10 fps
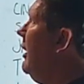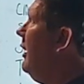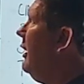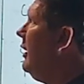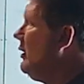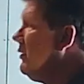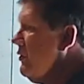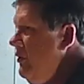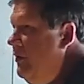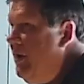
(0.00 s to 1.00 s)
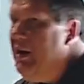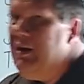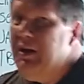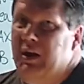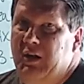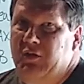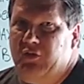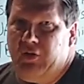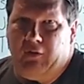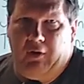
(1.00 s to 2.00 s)
To date, it has
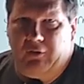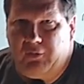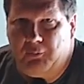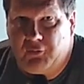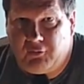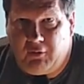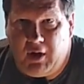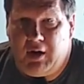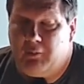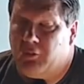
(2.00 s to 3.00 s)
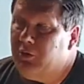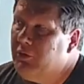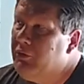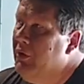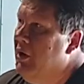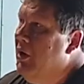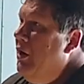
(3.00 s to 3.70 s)
zero subscribers.